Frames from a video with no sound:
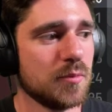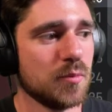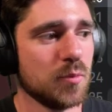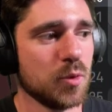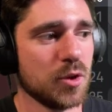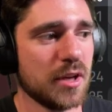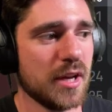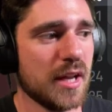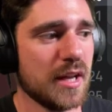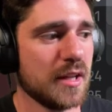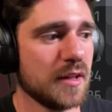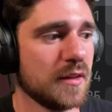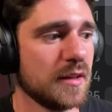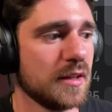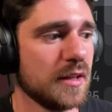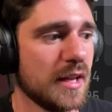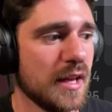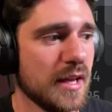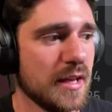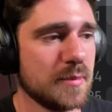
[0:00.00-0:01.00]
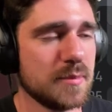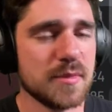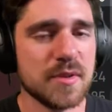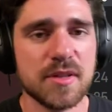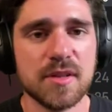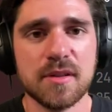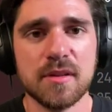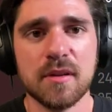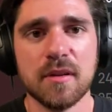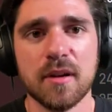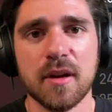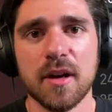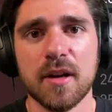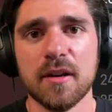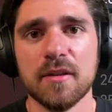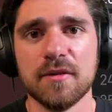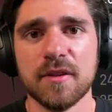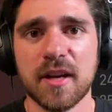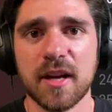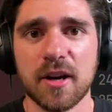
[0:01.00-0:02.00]
we're getting the names
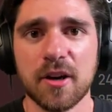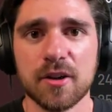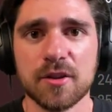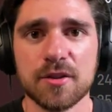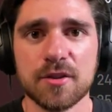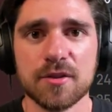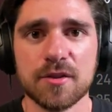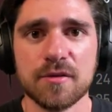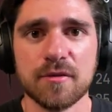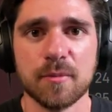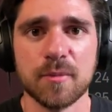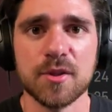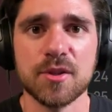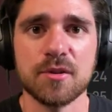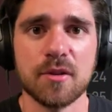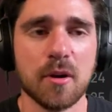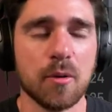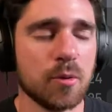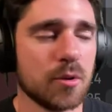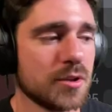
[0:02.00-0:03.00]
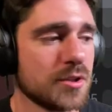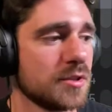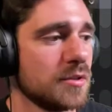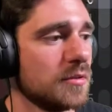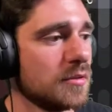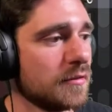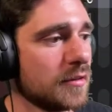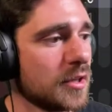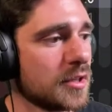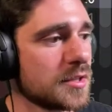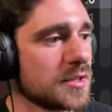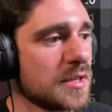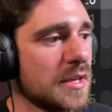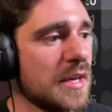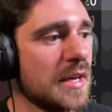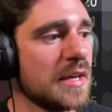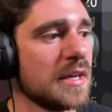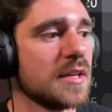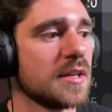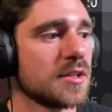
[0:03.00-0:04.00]
of characters from the Star Wars universe.
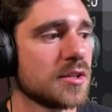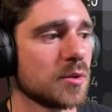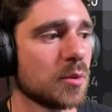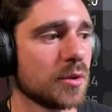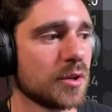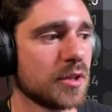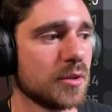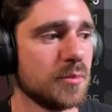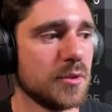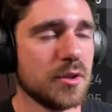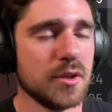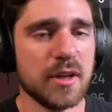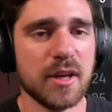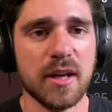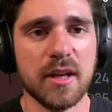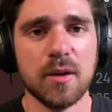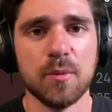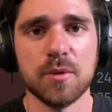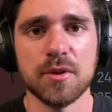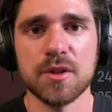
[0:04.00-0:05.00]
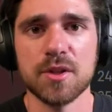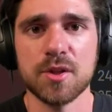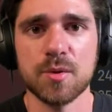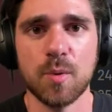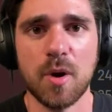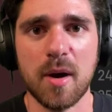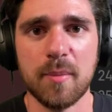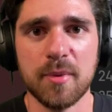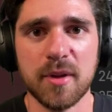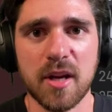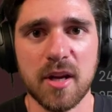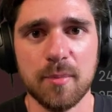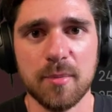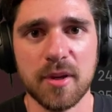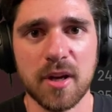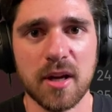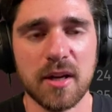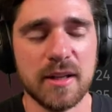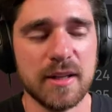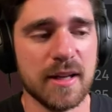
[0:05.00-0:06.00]
So we're communicating with the SWAPI
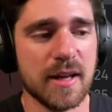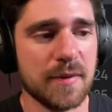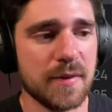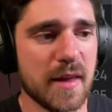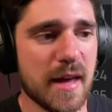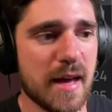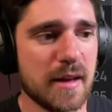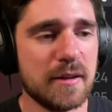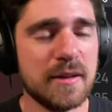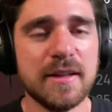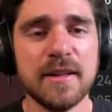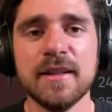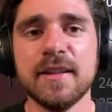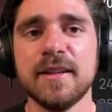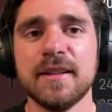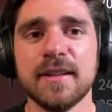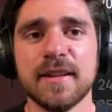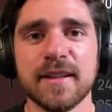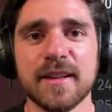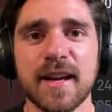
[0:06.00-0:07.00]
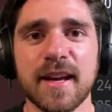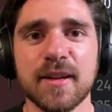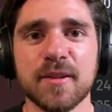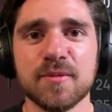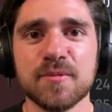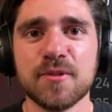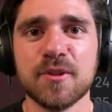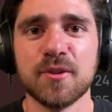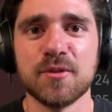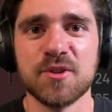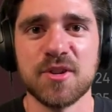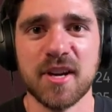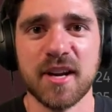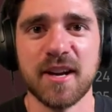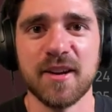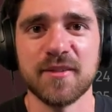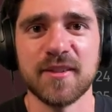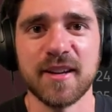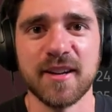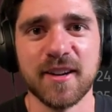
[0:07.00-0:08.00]
API to get that. Again, go check
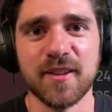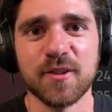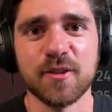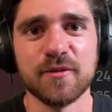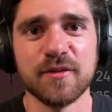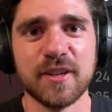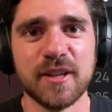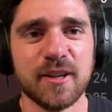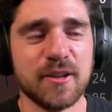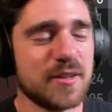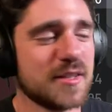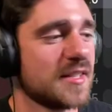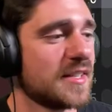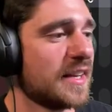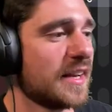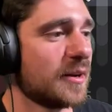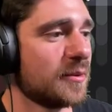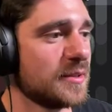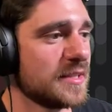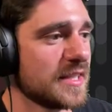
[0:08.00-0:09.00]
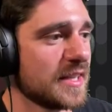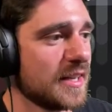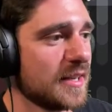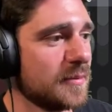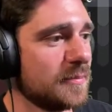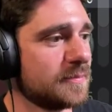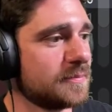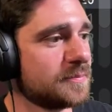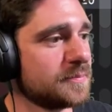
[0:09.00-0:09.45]
out that other video to see how we did it.